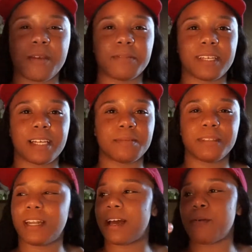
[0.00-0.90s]
he was asking
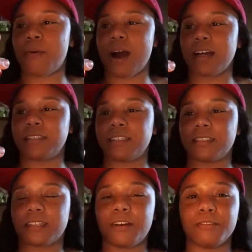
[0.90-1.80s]
me to like wash
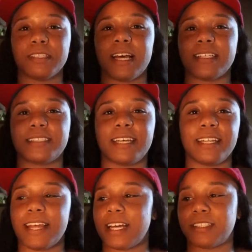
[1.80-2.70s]
his clothes, and I
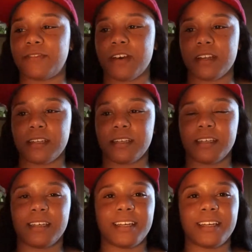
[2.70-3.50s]
said, that's funny.